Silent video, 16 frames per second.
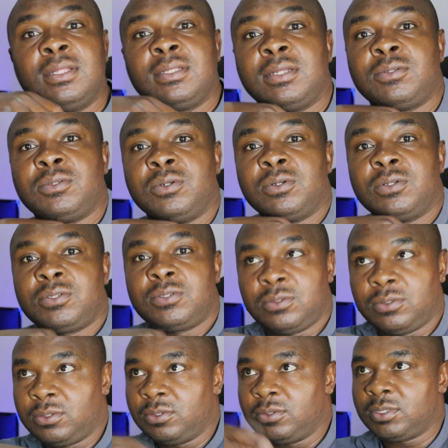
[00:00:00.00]
that we're
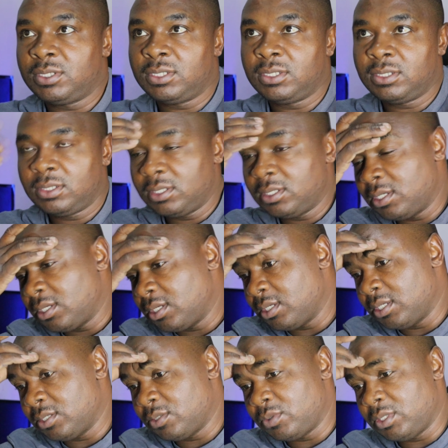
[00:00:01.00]
also using
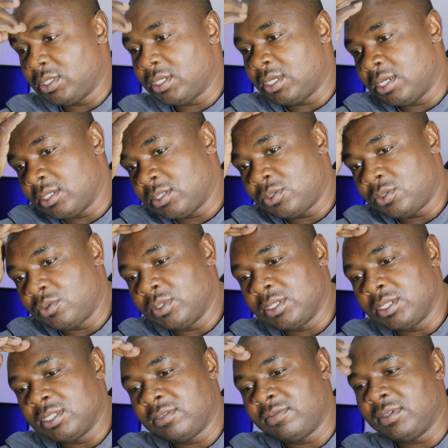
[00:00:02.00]
as we are
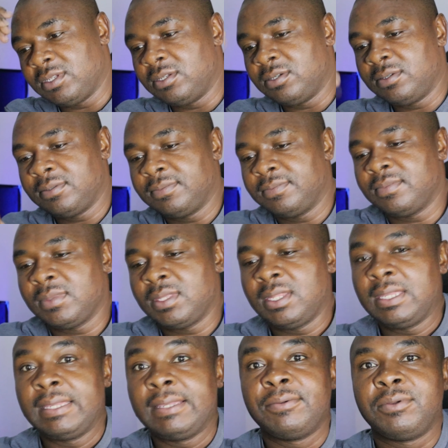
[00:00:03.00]
doing this video
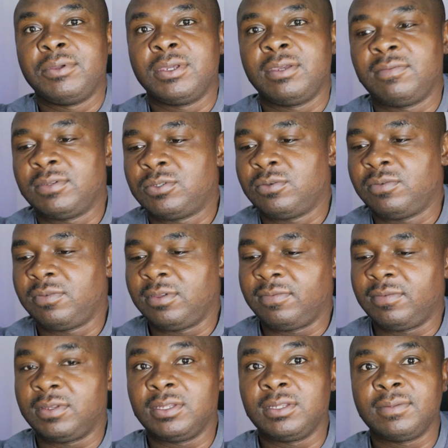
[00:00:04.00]
we have a
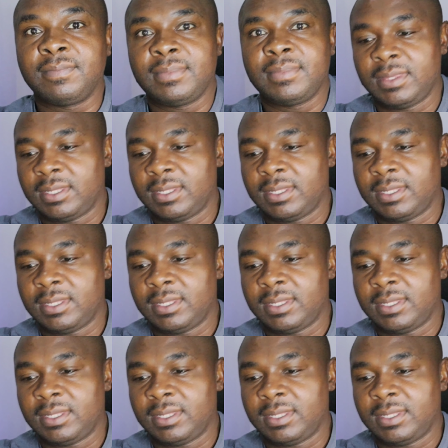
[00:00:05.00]
250